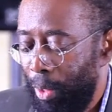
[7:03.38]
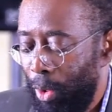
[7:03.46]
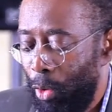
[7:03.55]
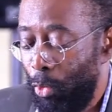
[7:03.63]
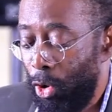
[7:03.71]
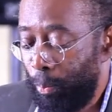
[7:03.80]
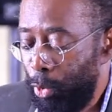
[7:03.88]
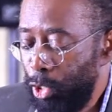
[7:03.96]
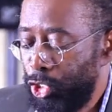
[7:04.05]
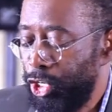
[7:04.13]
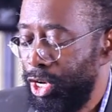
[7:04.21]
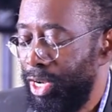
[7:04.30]
or were
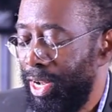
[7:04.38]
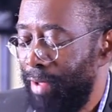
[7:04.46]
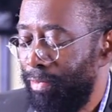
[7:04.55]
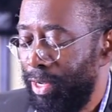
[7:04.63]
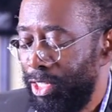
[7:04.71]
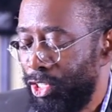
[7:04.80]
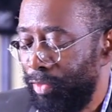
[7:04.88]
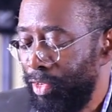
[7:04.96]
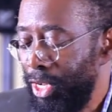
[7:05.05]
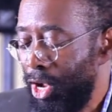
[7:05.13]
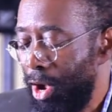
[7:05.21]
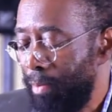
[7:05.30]
approaching levels of
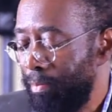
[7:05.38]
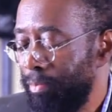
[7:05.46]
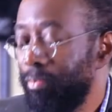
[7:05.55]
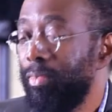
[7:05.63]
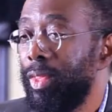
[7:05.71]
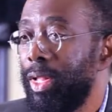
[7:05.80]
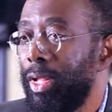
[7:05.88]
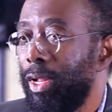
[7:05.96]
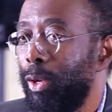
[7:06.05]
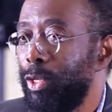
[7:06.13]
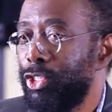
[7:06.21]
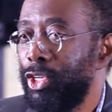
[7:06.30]
income
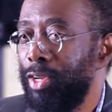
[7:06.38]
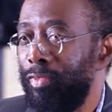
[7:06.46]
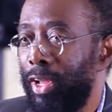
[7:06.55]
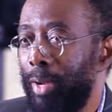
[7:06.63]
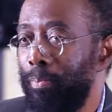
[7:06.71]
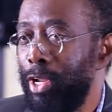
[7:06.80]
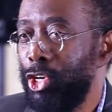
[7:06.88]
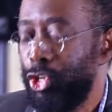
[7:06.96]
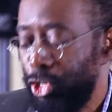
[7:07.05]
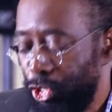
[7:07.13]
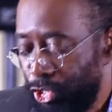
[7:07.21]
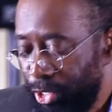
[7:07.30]
close to the developed
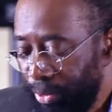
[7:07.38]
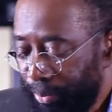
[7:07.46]
nations.